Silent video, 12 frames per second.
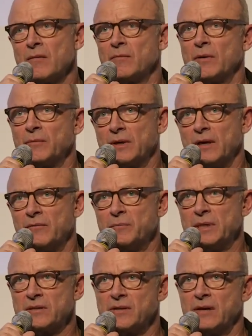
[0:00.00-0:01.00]
when we have
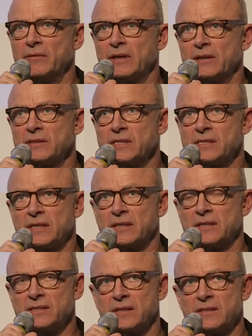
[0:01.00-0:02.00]
been traveling, and she said
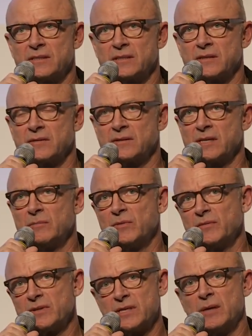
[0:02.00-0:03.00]
it's some
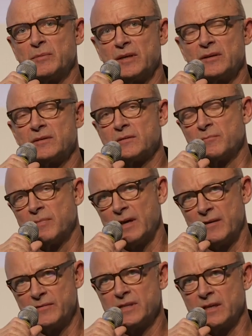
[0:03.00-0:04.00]
of the Samis
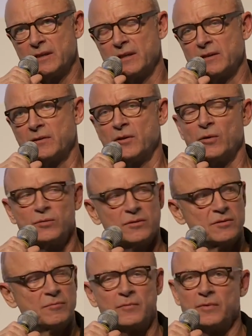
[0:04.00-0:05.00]
have said that
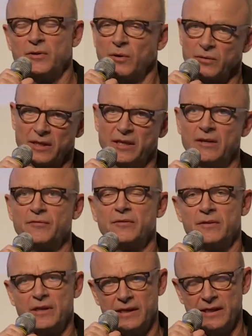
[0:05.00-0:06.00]
don't
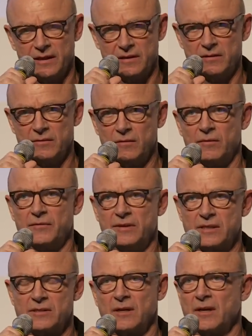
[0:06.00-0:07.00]
lift the lid of
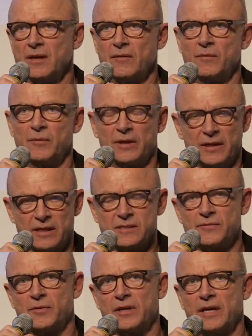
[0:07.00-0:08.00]
this. Let's
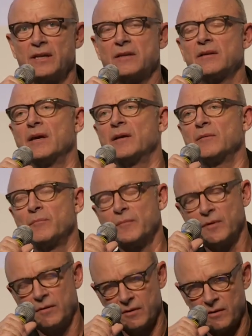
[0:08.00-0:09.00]
forget and
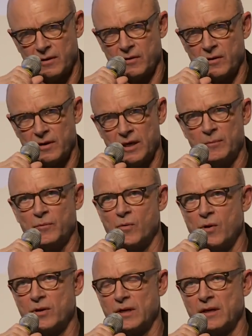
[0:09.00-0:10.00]
keep
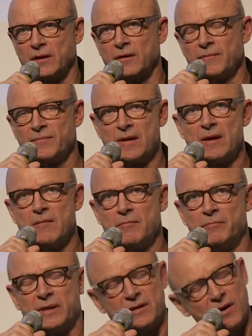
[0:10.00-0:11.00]
walking. Mm-hmm.
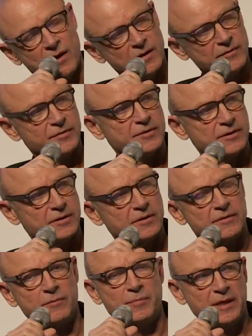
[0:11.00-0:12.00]
But after
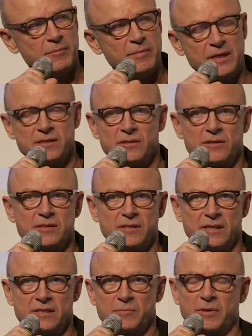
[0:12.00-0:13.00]
the big
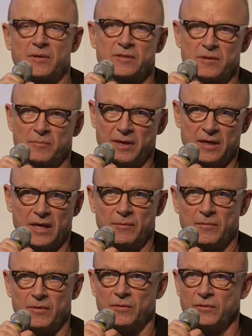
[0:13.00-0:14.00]
success, because
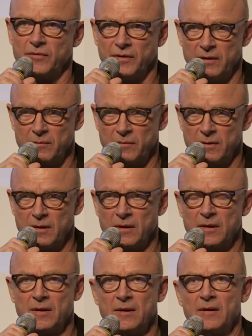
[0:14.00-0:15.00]
became a good film
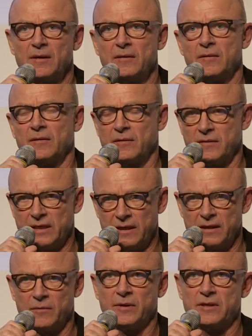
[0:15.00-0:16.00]

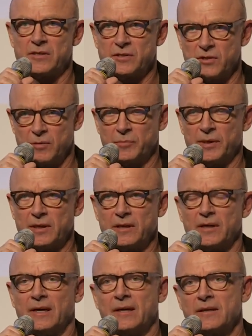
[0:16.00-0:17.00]
dealing with this topic,
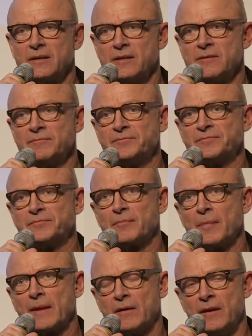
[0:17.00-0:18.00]
and
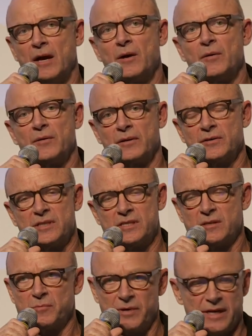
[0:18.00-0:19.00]
now
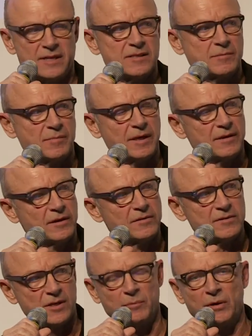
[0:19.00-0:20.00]
she's embraced by the
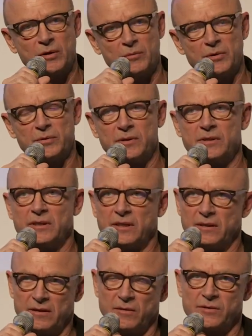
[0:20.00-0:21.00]
Sami community,
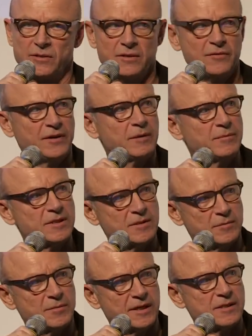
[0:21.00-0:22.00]
and also the film is
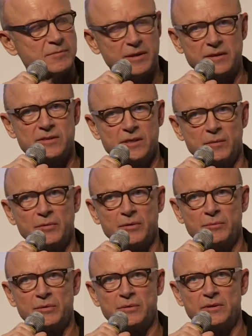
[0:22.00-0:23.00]
embraced by the Sami
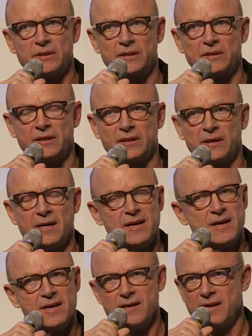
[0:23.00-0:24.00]
community, I think.
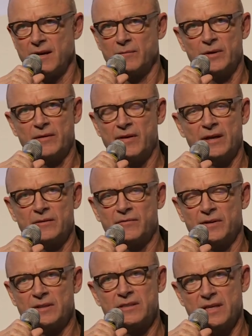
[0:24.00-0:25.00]
And we have had
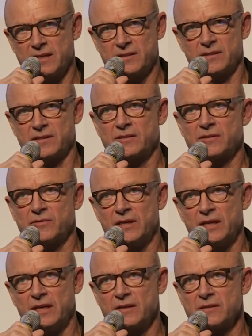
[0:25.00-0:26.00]
fantastic
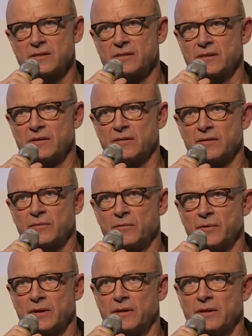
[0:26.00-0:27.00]
screenings
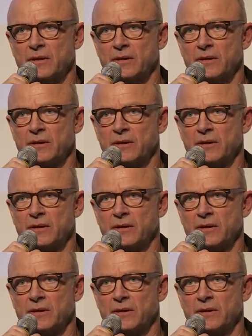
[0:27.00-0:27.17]
with